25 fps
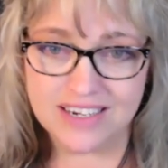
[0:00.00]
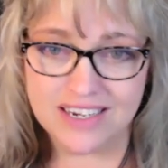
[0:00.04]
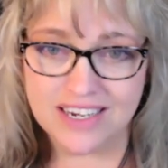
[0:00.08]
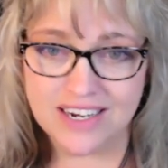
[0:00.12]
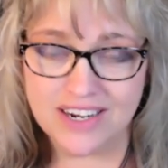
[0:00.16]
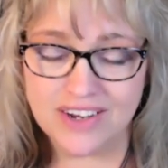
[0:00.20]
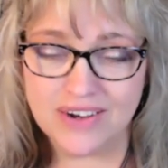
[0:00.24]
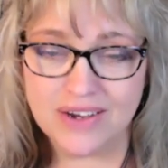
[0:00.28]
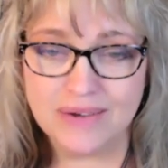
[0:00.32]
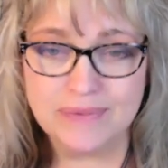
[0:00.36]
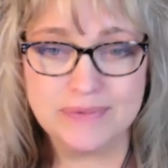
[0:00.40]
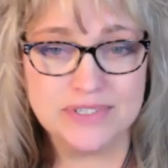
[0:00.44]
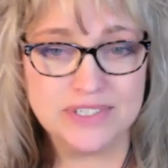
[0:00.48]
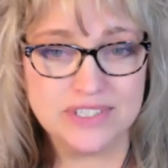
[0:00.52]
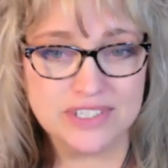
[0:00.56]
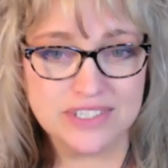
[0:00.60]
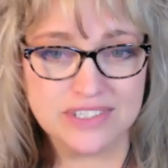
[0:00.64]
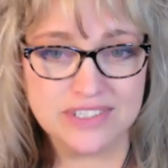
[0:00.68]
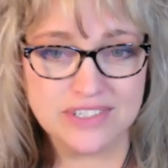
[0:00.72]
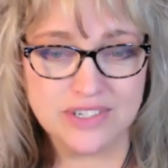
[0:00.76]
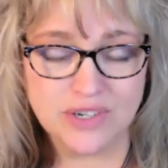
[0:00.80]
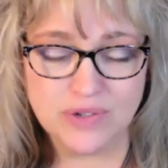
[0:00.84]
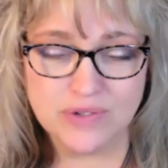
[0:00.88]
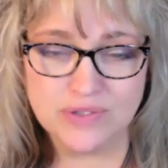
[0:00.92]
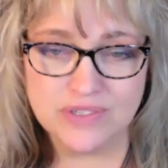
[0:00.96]
You know, I was
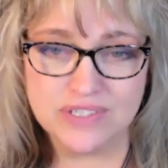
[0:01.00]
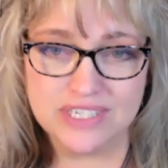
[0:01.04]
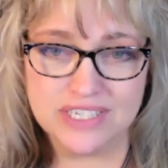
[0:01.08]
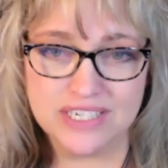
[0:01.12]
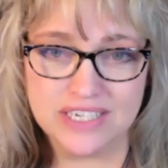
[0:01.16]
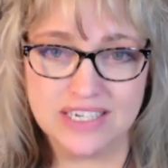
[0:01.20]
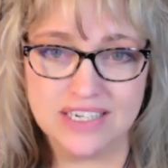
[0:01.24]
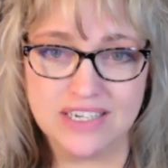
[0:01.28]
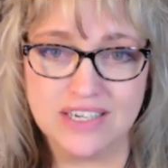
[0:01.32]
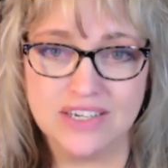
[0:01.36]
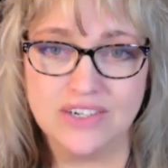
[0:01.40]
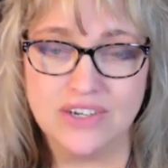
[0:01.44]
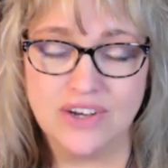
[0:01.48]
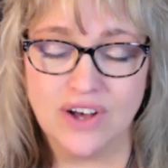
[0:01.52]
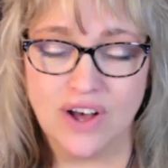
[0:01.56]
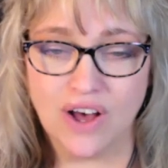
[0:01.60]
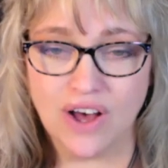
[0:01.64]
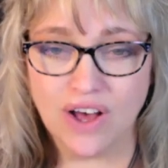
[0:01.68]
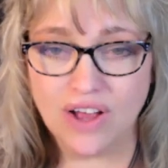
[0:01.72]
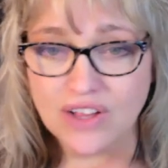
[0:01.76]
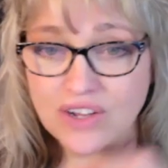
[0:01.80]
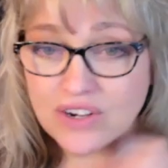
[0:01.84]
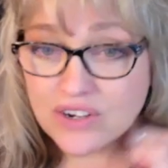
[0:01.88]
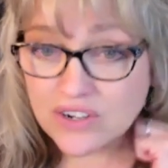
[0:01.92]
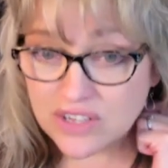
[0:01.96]
just hosting a
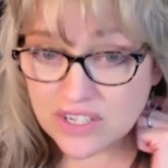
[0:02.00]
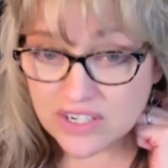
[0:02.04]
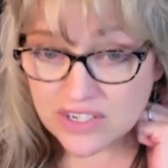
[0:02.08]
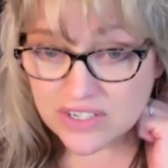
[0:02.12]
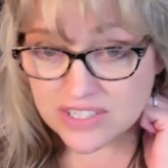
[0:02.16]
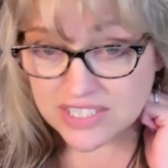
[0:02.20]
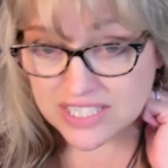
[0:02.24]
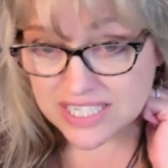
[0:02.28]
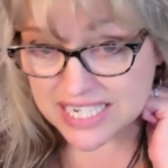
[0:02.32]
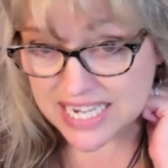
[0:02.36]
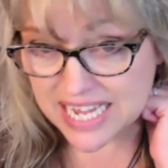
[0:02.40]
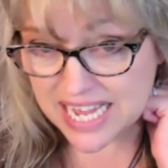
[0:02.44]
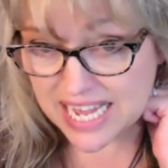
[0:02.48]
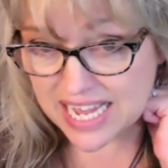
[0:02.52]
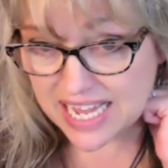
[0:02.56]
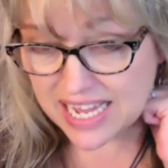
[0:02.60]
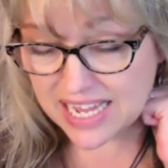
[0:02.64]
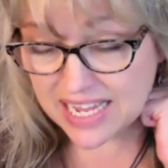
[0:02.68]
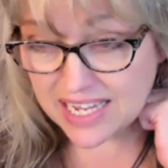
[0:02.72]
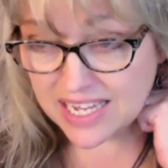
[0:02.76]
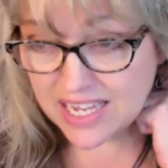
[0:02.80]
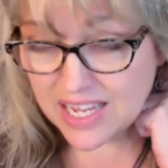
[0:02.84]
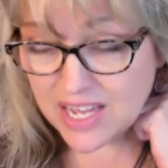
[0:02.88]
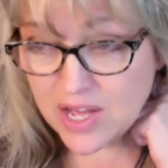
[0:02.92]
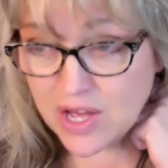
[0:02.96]
call earlier
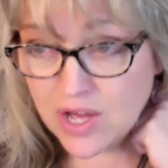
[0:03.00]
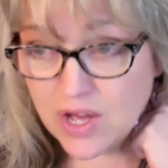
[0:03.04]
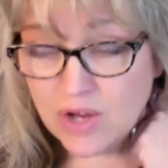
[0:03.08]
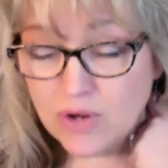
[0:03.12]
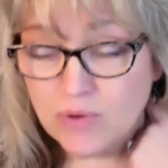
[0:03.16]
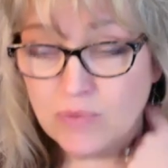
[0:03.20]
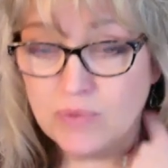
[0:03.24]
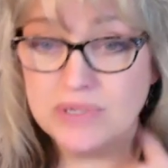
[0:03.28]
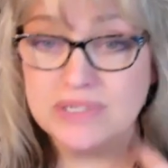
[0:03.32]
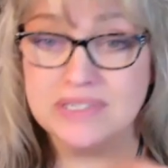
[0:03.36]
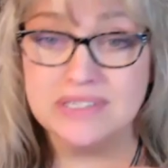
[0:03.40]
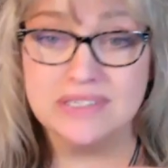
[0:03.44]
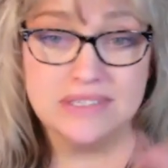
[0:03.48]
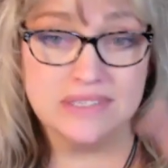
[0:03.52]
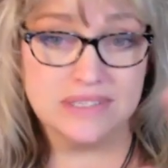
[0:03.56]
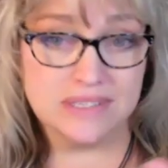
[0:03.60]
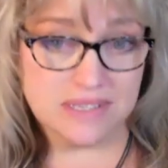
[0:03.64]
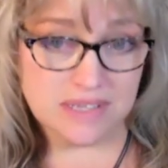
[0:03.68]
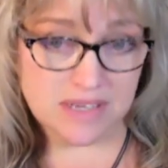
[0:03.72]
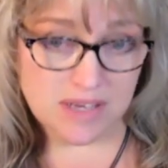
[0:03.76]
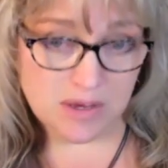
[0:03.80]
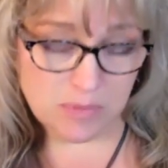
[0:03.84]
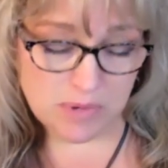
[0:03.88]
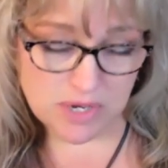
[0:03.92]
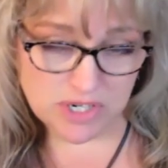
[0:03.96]
today with
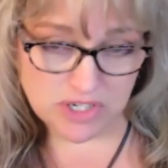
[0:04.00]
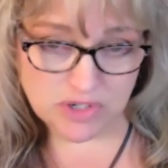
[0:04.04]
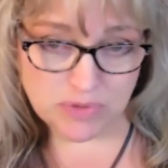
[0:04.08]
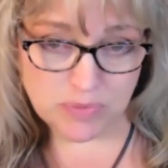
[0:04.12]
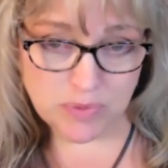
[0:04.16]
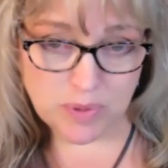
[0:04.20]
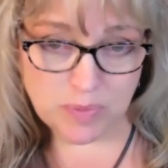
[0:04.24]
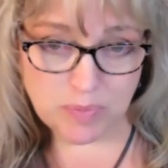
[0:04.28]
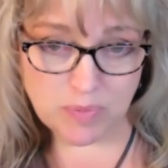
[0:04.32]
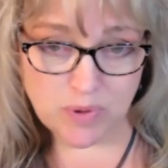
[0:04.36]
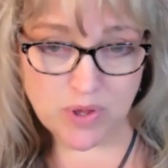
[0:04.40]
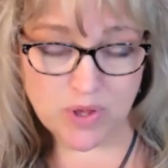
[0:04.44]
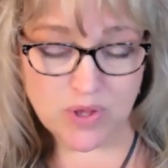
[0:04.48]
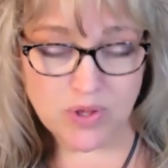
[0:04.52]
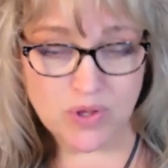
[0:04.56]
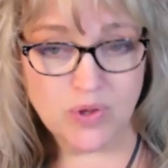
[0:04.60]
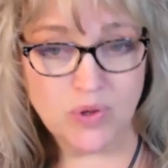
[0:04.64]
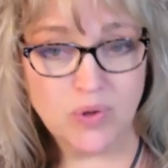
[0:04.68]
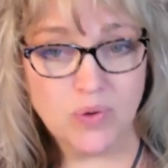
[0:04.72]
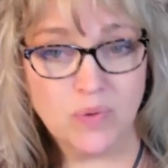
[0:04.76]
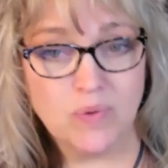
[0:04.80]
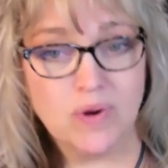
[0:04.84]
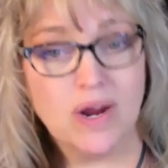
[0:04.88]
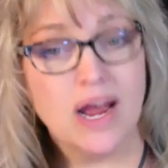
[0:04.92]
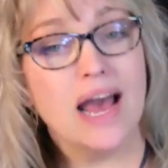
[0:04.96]
a bunch of people
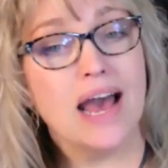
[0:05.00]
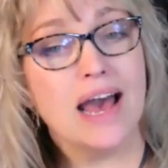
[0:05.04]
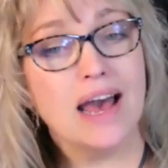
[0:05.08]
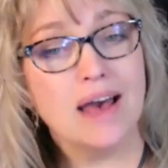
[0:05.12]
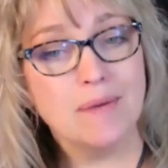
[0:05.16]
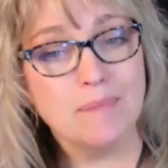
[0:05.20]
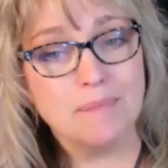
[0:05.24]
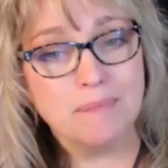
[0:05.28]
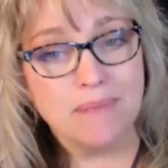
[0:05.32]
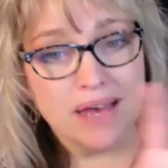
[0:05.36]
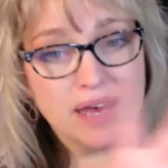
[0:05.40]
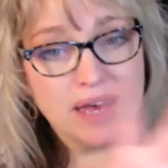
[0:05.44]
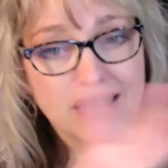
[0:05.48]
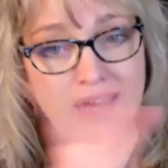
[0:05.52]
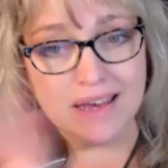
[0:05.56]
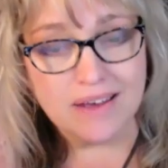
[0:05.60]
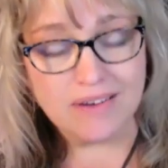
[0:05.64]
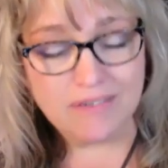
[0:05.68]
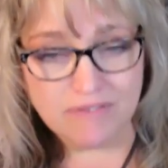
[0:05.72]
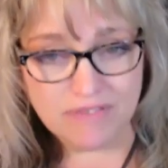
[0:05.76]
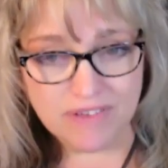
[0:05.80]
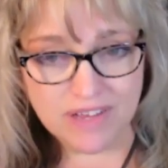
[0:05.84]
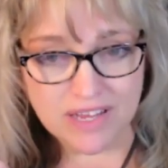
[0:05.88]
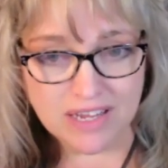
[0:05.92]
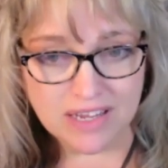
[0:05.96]
who were at my
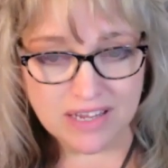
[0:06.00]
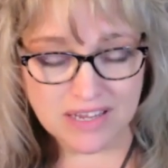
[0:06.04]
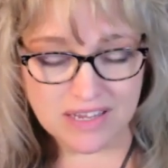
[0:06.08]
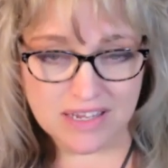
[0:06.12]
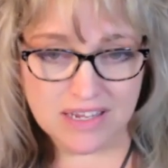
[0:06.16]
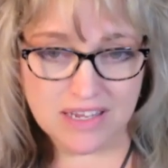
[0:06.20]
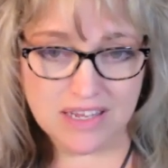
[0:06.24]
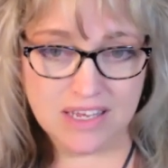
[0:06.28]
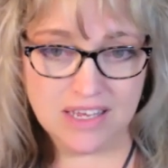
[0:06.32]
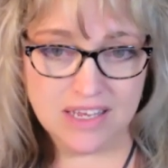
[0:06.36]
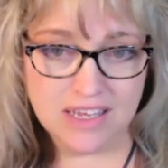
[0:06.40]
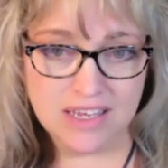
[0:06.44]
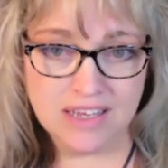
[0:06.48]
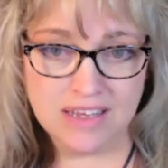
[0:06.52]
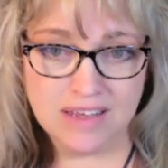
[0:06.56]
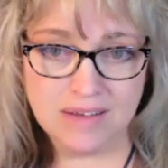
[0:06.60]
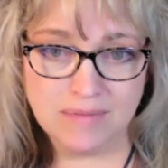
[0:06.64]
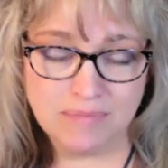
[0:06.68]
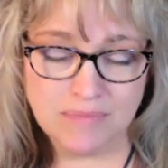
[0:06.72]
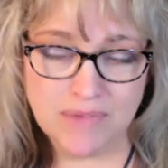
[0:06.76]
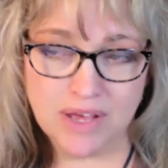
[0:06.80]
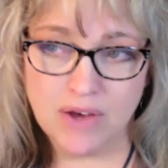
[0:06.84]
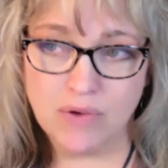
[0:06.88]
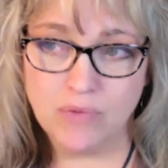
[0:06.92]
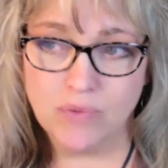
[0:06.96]
event
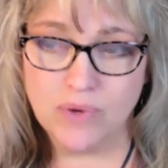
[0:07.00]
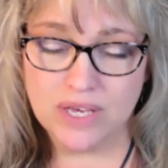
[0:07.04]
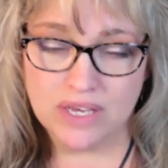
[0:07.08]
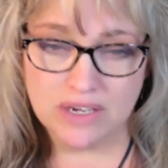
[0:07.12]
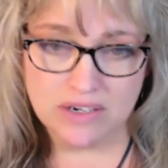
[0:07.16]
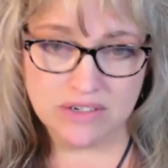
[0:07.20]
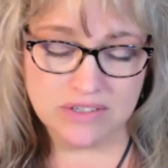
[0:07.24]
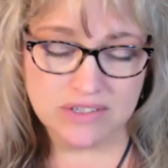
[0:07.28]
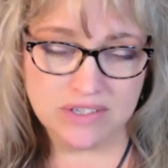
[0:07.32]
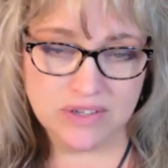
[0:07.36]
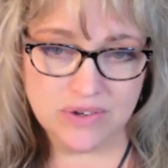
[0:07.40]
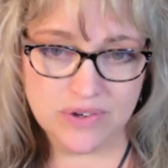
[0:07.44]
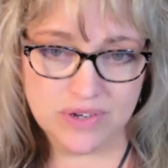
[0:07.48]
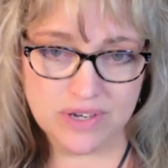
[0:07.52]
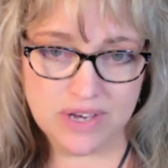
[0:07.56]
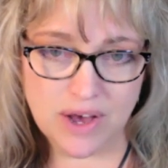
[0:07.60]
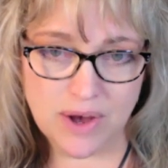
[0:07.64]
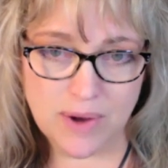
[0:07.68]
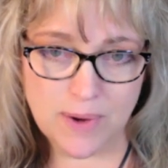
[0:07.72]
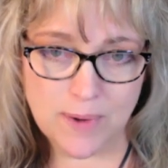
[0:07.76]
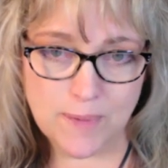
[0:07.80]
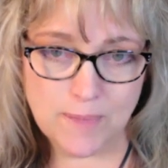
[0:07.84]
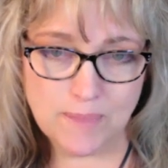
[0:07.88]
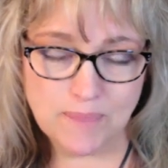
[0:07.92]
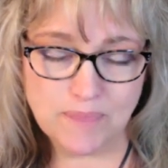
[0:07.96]
um, a week or so
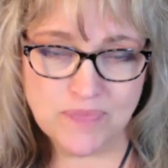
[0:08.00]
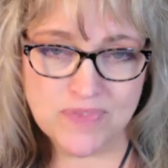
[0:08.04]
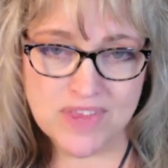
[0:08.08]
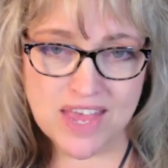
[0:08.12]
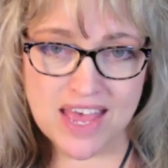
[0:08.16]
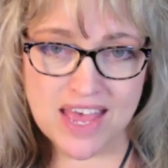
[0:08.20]
ago.